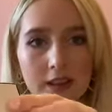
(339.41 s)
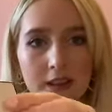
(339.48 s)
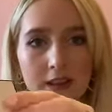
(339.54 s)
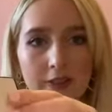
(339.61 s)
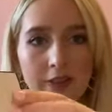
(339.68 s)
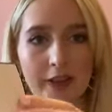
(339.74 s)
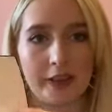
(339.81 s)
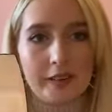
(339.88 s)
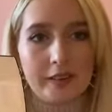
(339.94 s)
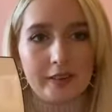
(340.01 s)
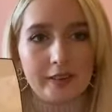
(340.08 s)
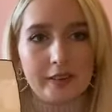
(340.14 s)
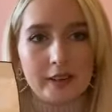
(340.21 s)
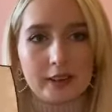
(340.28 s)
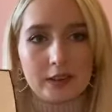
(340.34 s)
And then
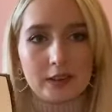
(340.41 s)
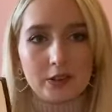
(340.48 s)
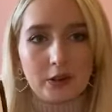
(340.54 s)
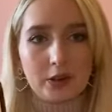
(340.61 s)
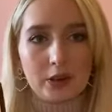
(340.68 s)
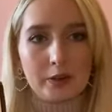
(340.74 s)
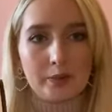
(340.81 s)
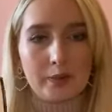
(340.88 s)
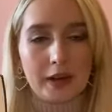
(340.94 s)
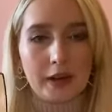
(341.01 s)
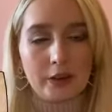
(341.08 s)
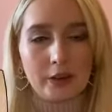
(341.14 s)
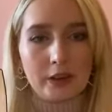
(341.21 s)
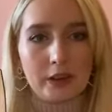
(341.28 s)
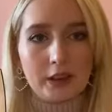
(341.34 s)
this is what the
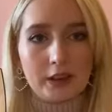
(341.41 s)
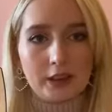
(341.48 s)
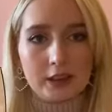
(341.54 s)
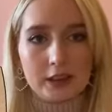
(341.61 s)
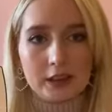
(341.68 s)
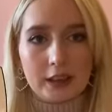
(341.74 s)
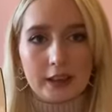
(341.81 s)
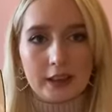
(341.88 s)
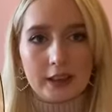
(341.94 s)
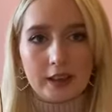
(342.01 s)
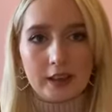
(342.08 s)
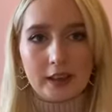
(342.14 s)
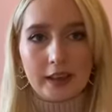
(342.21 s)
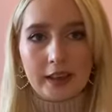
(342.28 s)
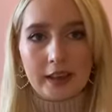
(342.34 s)
powder looks like,
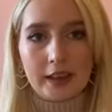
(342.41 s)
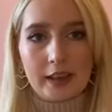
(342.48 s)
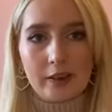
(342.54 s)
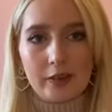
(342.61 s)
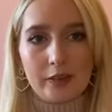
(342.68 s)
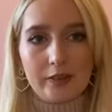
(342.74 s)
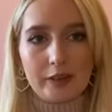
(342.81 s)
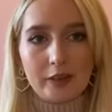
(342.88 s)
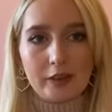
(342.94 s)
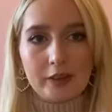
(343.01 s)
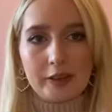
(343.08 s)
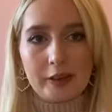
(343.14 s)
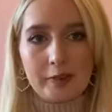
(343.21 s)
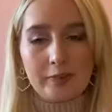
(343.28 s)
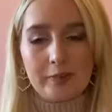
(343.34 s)
again with the
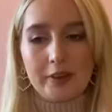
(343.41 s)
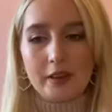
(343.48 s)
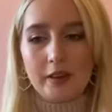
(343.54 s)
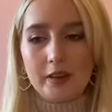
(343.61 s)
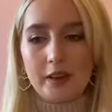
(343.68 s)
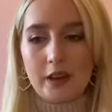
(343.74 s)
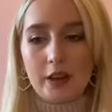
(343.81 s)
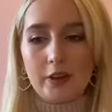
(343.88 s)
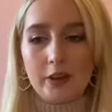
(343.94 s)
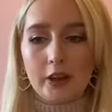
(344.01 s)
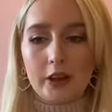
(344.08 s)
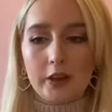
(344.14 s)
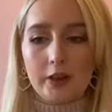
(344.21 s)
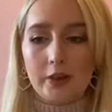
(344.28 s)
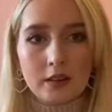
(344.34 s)
cream
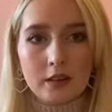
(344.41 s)
logo.